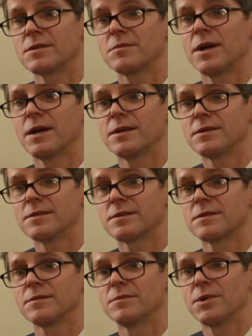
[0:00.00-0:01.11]

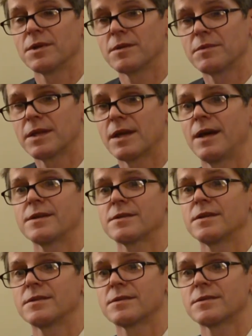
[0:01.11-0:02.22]
bodies, putting them in the
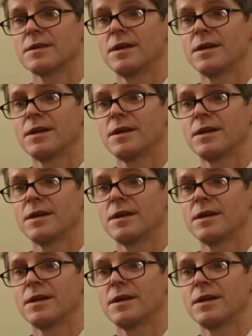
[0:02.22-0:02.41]
caskets.